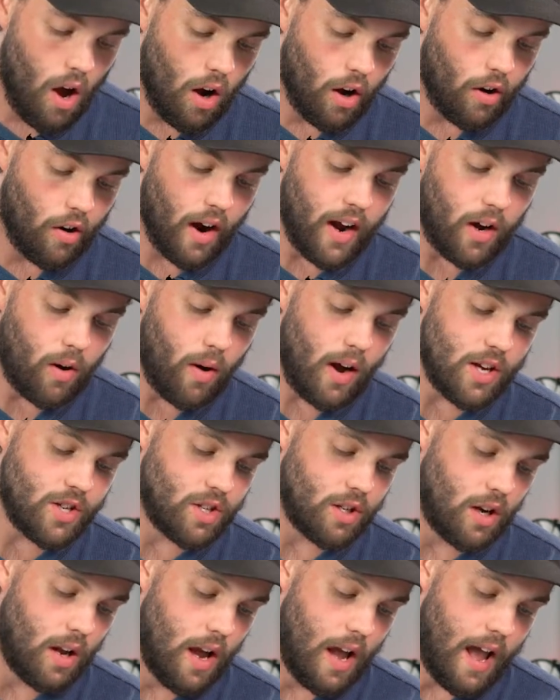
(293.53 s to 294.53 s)
Great
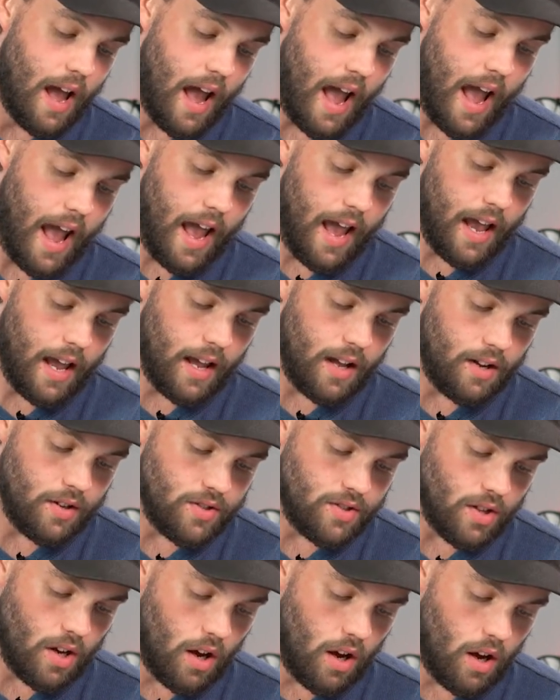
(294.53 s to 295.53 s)
question.
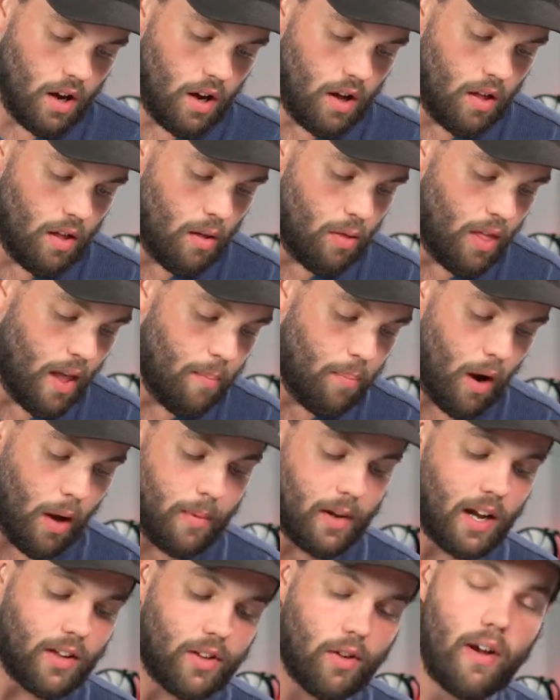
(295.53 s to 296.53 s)
And they
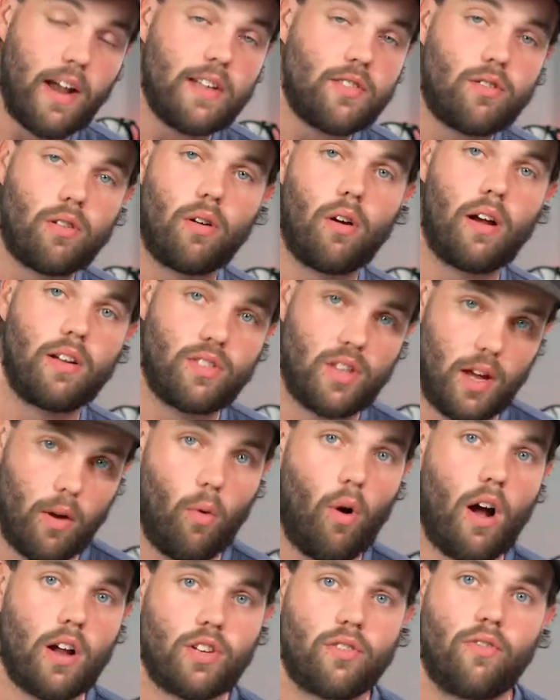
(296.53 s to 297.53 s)
probably got their answer as they
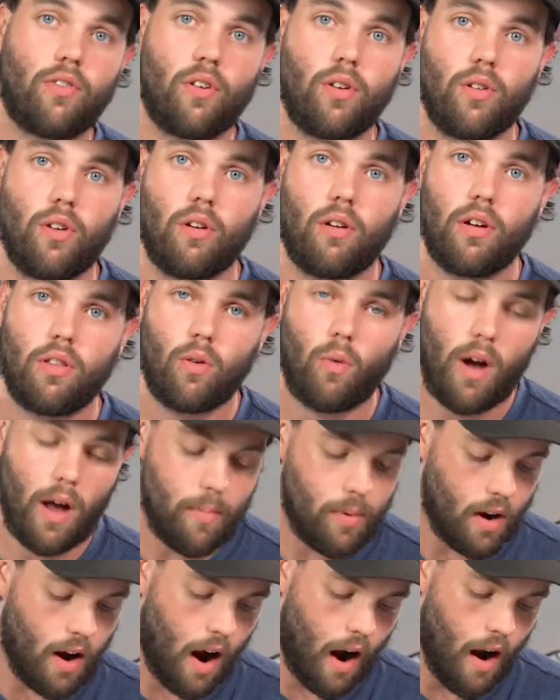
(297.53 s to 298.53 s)
watched further in the
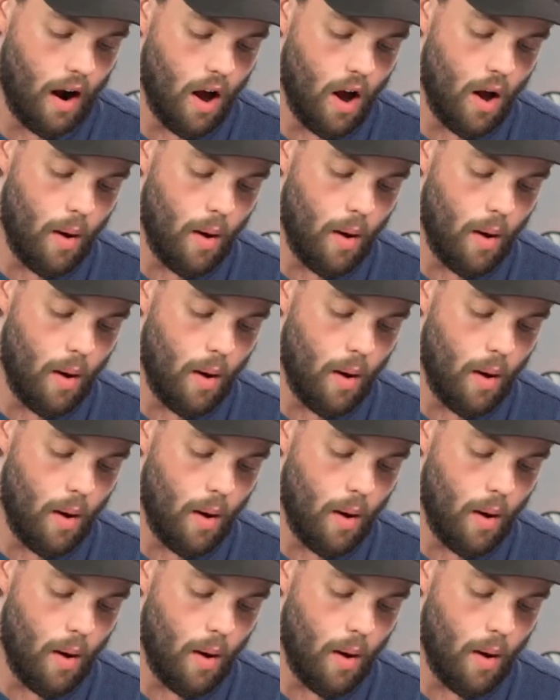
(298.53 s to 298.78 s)
webinar.